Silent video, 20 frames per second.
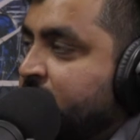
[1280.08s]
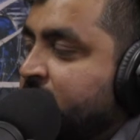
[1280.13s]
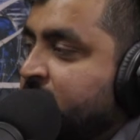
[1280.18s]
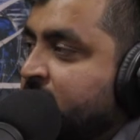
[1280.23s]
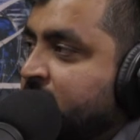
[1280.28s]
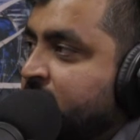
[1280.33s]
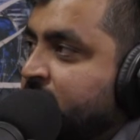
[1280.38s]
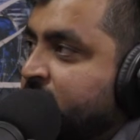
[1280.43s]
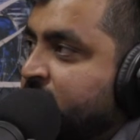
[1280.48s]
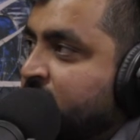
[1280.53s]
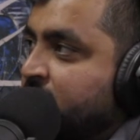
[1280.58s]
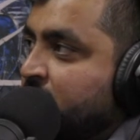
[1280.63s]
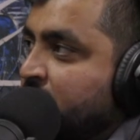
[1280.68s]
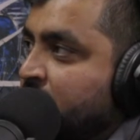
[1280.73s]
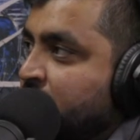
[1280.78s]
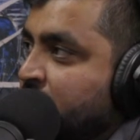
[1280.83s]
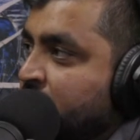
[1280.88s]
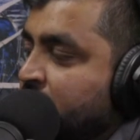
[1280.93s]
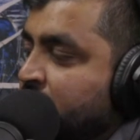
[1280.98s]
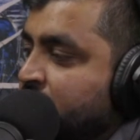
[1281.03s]
terms
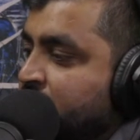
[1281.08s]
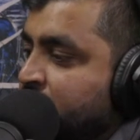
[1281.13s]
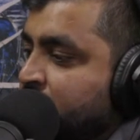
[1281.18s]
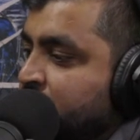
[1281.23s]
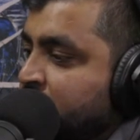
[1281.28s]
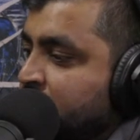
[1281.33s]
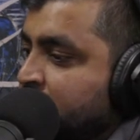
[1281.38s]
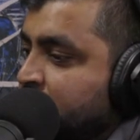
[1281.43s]
of